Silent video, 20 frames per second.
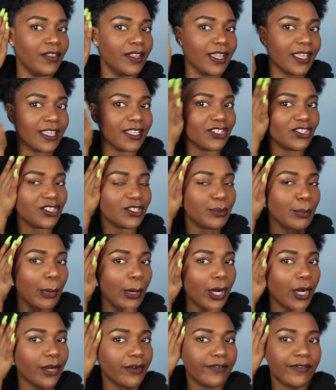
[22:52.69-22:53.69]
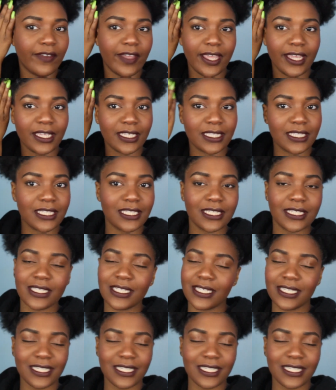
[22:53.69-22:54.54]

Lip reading: like, it's just perfect.